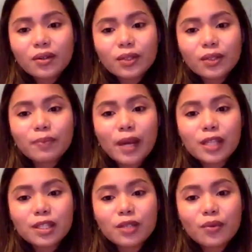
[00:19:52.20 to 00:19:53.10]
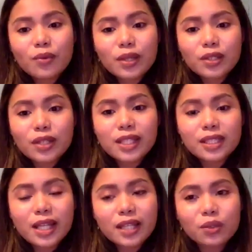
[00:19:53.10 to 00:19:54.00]
especially when you get a
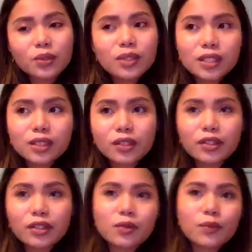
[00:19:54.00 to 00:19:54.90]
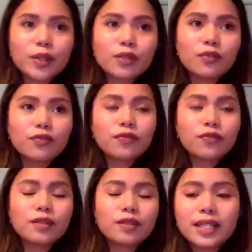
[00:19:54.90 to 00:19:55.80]
diagnosis or when you've
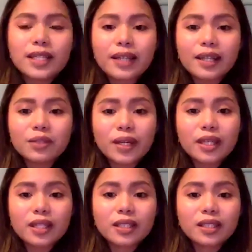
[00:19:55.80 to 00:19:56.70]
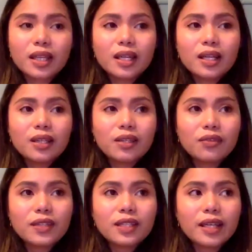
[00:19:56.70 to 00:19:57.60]
been feeling that way and you
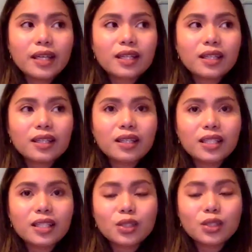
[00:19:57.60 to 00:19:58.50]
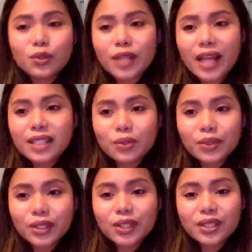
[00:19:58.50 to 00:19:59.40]
feel like it's you against the
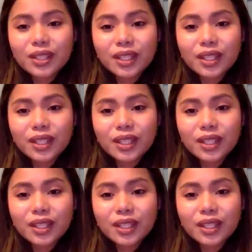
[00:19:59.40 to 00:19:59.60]
world.